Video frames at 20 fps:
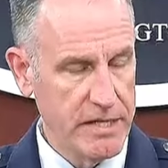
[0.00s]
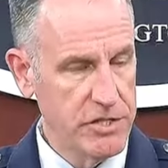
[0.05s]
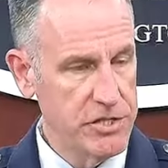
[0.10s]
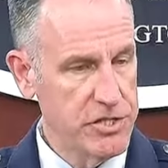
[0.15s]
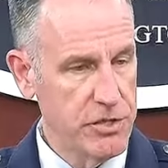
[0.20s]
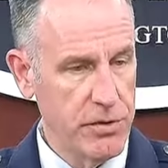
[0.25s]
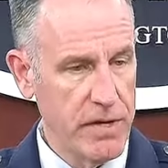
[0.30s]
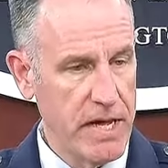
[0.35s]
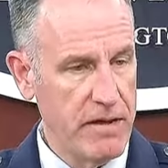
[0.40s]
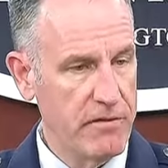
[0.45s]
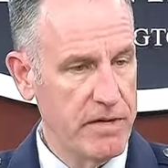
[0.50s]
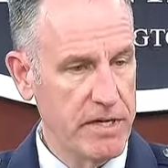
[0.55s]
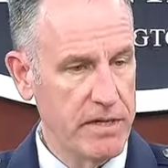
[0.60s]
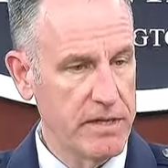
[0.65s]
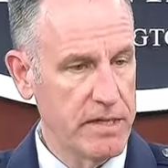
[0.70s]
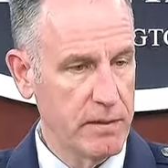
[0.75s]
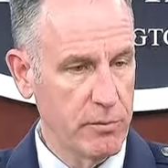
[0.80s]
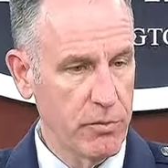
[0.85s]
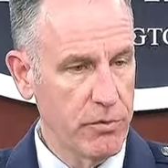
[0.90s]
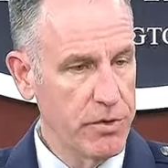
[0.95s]
just don't have
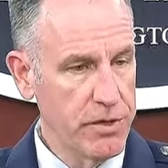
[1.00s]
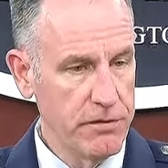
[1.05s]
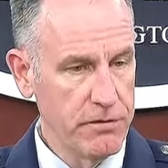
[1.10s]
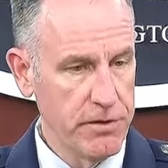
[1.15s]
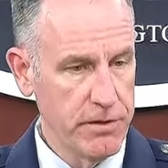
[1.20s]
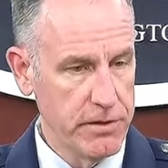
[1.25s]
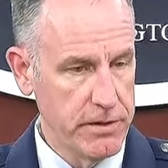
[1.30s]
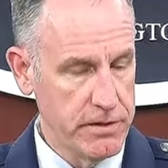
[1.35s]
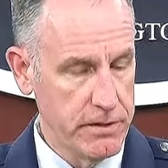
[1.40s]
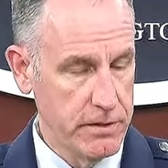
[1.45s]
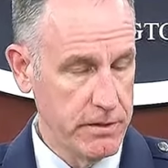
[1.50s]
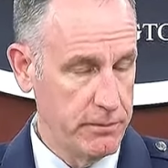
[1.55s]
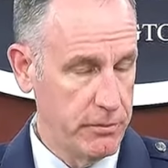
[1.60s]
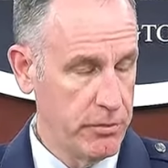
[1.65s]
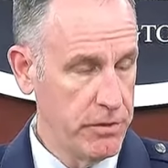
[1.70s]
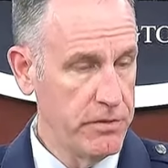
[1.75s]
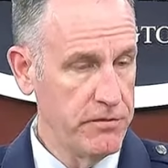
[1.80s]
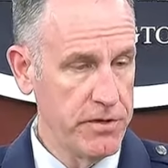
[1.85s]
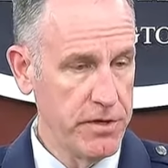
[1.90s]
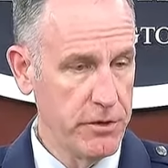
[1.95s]
anything preview to
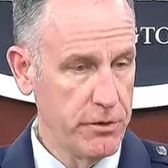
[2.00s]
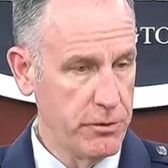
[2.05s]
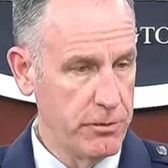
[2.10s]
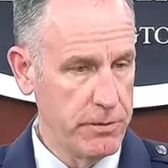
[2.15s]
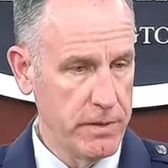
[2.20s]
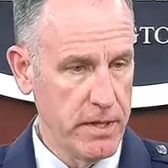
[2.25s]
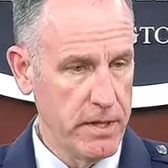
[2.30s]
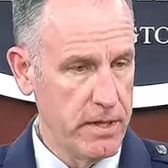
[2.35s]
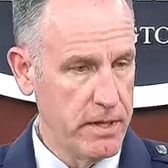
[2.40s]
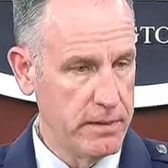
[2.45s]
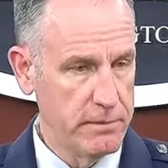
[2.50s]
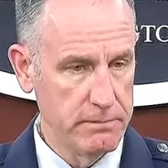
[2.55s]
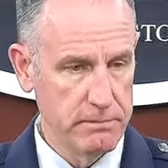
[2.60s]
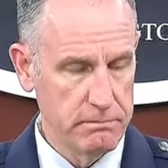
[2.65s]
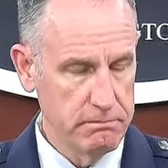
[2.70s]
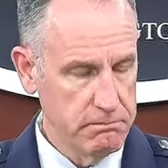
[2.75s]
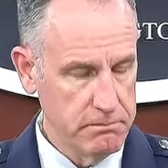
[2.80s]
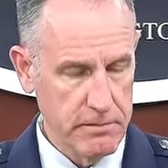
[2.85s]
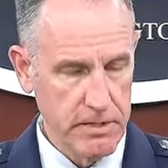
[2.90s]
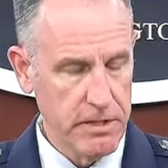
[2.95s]
preview, um,
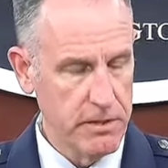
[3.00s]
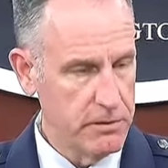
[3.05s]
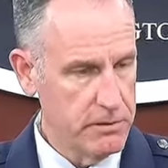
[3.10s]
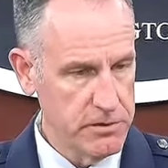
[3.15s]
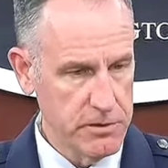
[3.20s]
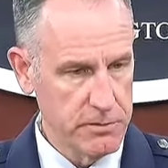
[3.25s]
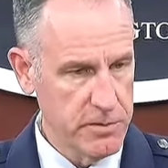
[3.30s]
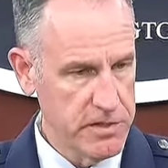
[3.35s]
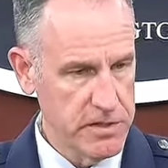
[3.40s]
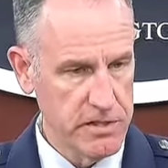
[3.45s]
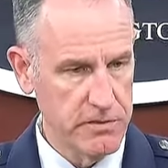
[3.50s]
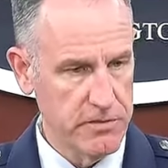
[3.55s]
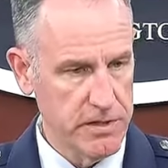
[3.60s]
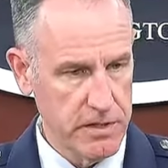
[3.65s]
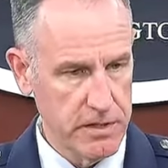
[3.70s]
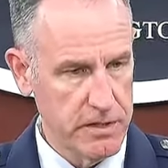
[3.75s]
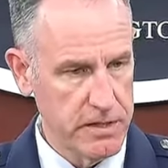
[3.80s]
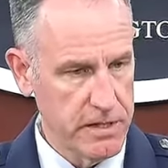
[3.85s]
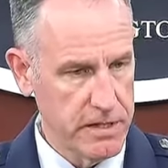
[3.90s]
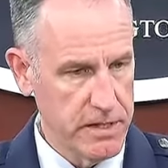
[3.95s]
you know,
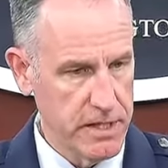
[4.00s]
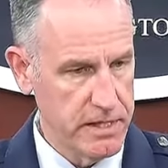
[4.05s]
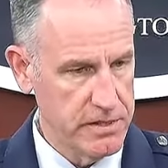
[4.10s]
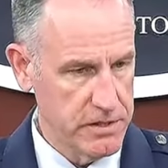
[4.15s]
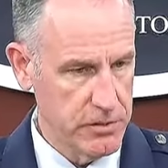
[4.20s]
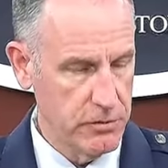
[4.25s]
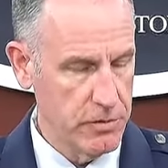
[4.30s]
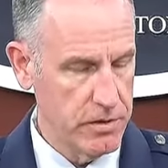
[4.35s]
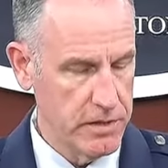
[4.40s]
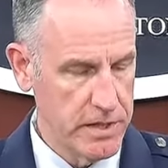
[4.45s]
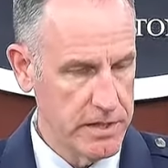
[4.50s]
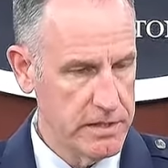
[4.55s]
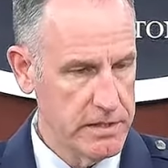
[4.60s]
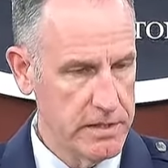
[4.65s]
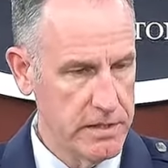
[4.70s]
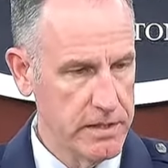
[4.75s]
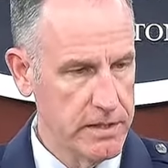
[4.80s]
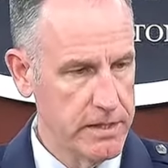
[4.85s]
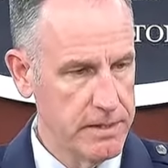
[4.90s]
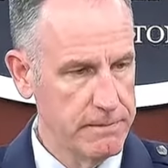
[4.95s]
specifically as it relates
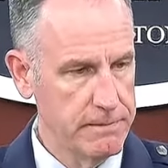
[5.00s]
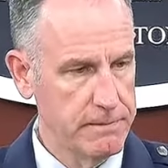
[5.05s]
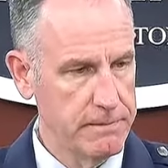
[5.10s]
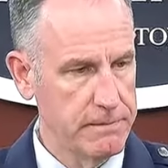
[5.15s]
to that.